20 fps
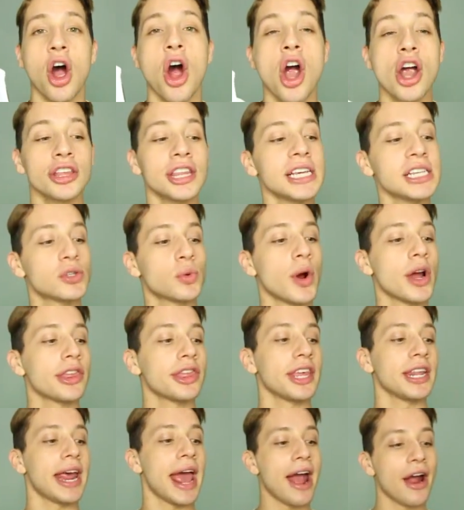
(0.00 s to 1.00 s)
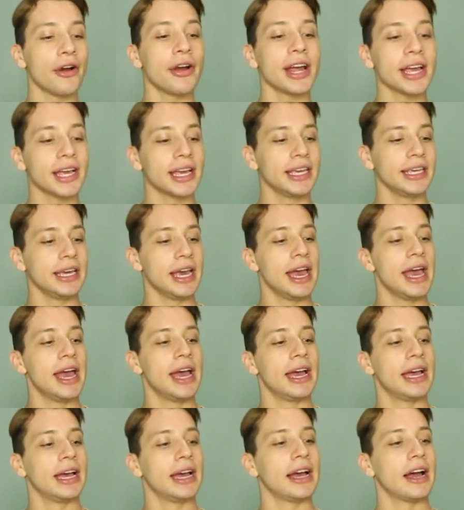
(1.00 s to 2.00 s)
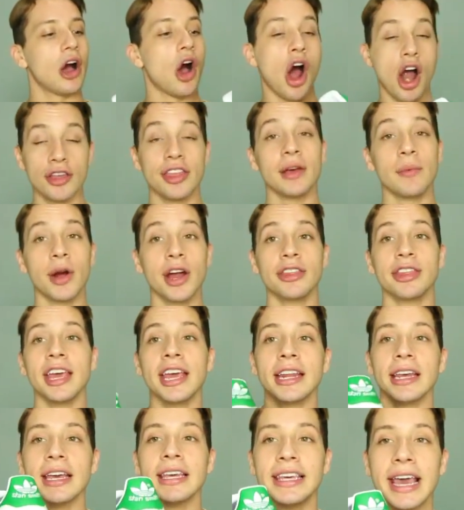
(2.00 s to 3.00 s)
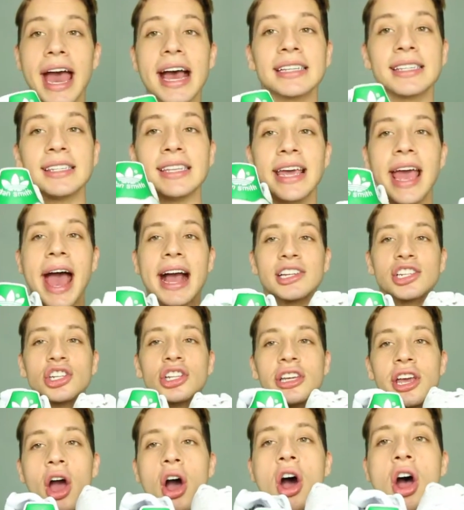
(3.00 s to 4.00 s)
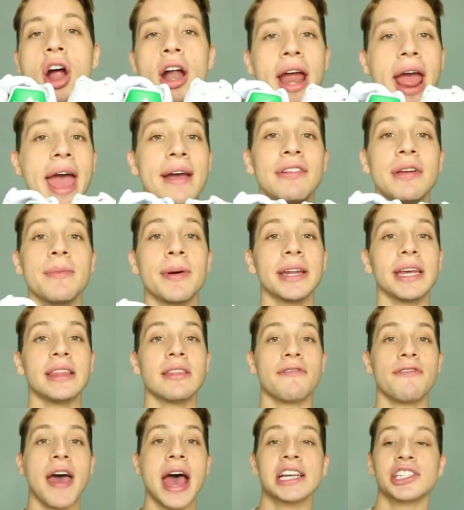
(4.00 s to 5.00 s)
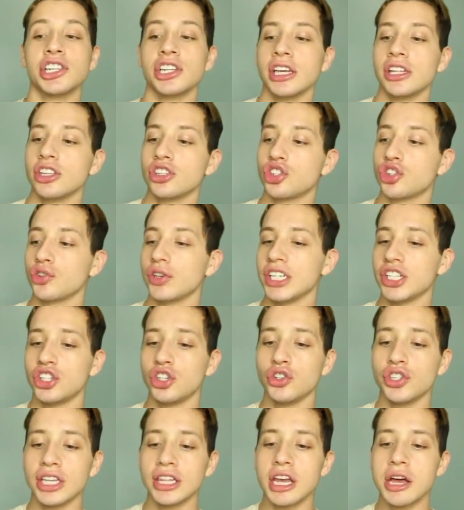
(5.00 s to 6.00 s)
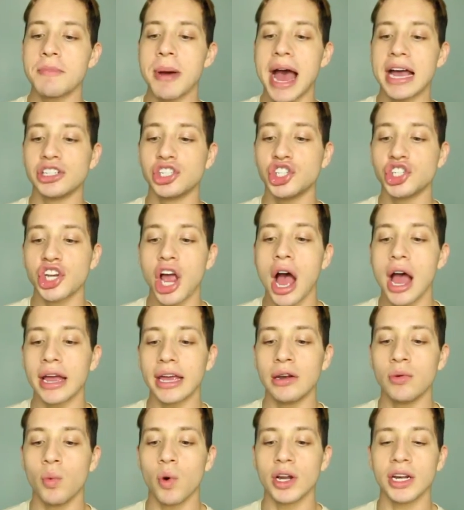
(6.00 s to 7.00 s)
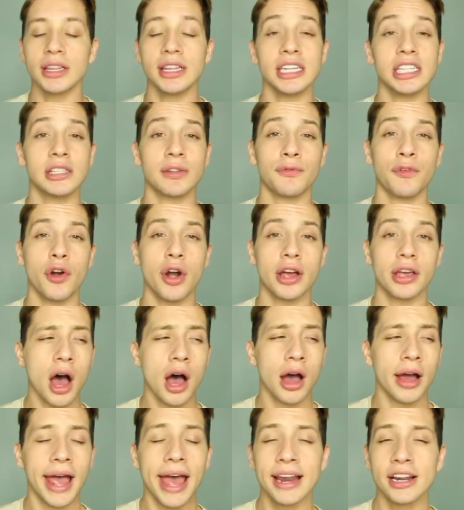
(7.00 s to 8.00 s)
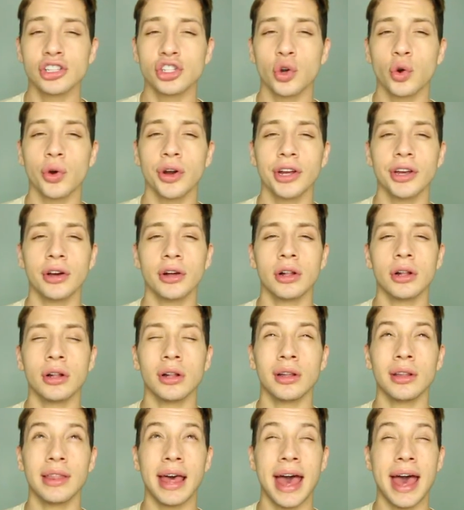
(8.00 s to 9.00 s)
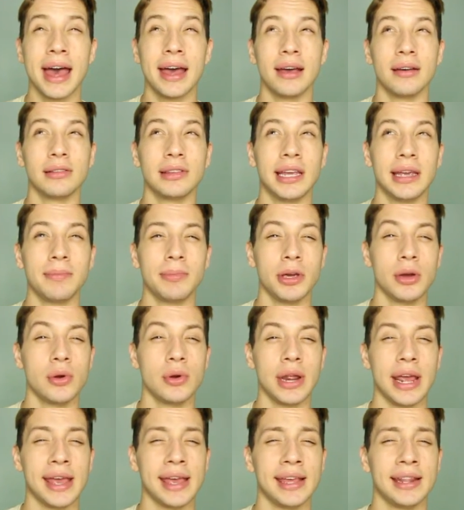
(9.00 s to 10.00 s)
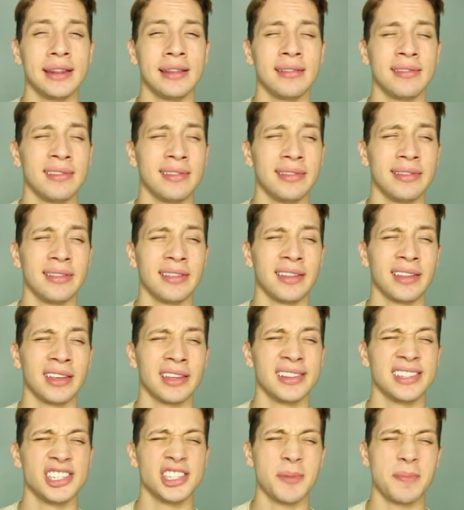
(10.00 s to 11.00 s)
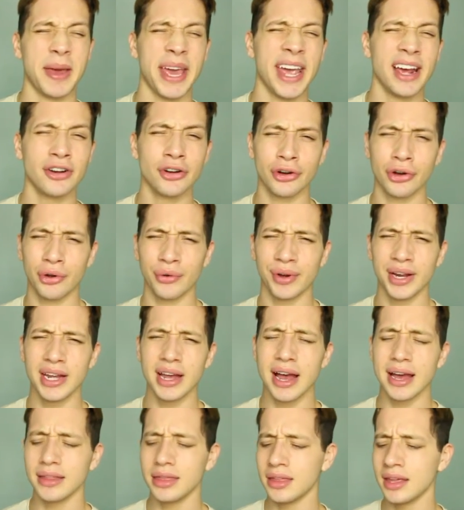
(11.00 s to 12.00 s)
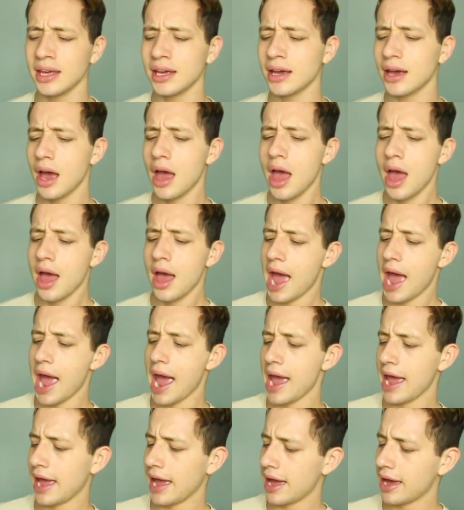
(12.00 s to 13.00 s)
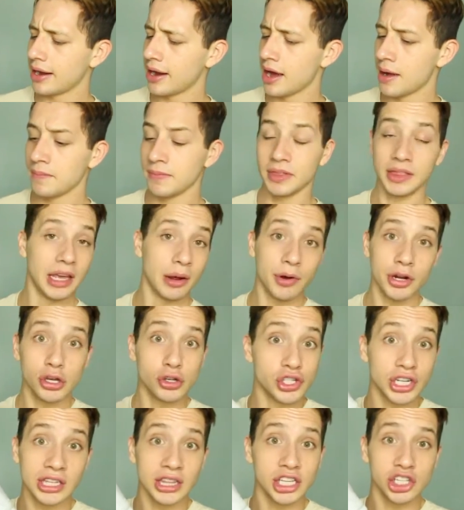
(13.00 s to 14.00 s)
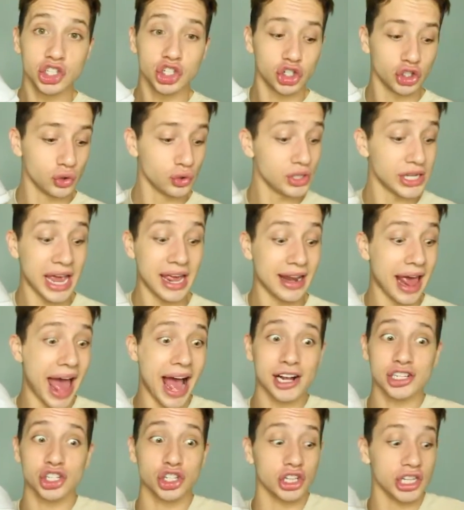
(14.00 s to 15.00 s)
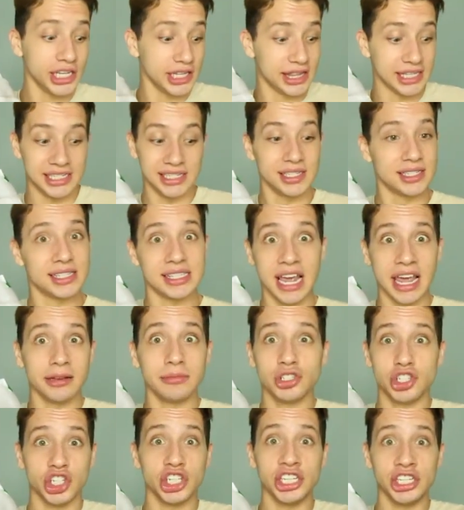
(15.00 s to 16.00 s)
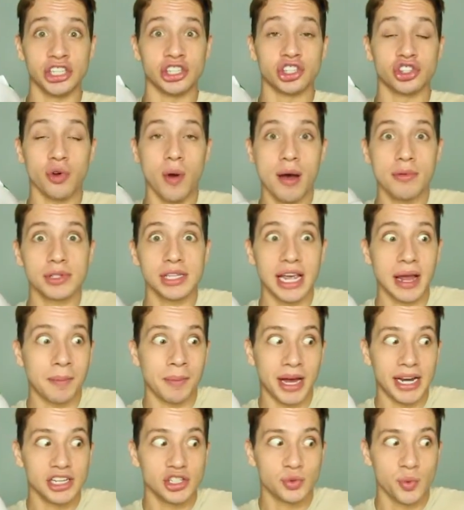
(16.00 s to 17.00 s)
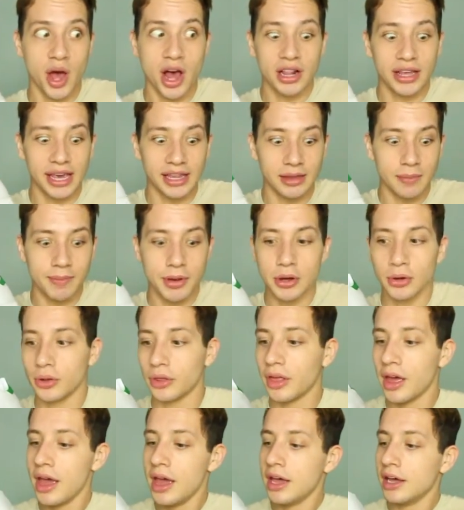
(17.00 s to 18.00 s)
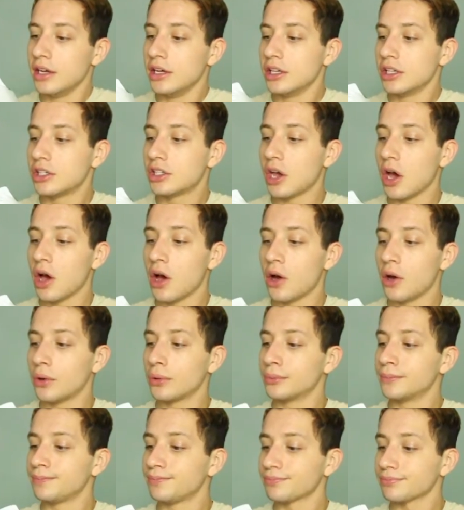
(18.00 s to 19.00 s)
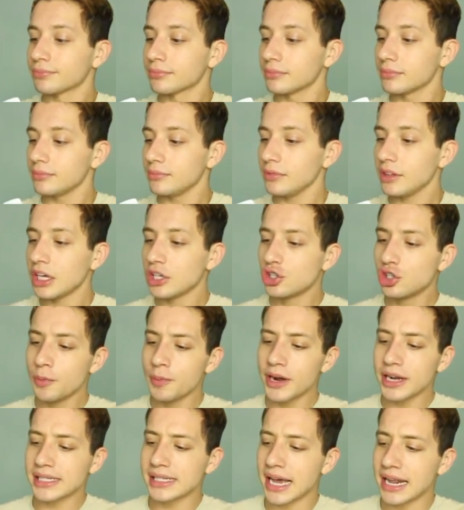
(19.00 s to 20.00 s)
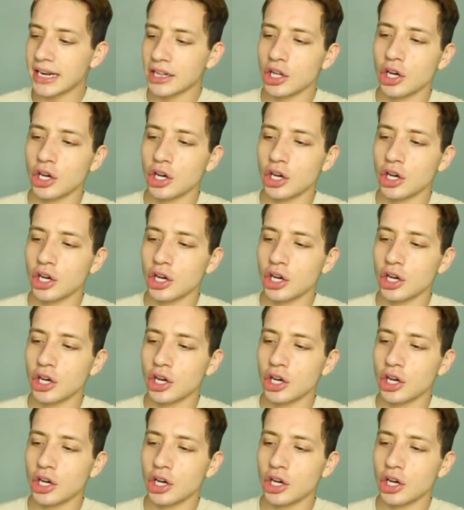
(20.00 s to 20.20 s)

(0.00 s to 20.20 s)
Are these worth it? Erick, are they worth it? Yes, they actually are. Everybody in the fashion industry is using them. I shot in one of these for an uh, editorial that debuted in Japan or Korea, I think. And um, they were using these shoes and actually these same jeans. So I was like, might as well get the both. So, super excited.